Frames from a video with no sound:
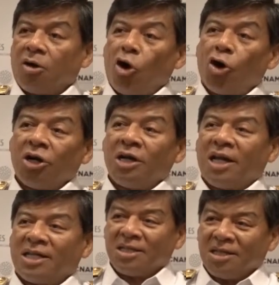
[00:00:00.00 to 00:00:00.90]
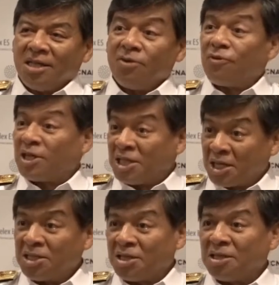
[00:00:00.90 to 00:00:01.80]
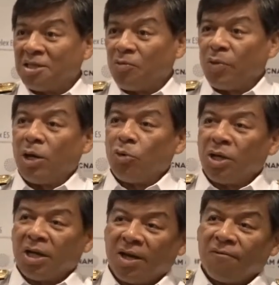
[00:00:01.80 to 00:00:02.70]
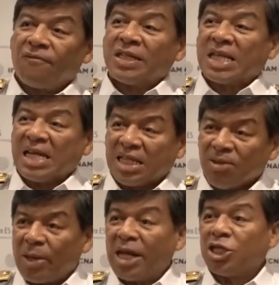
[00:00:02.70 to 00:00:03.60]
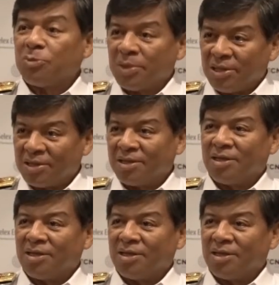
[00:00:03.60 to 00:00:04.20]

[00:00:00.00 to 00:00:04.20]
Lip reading: On, say, infrastructure, we are looking at facility management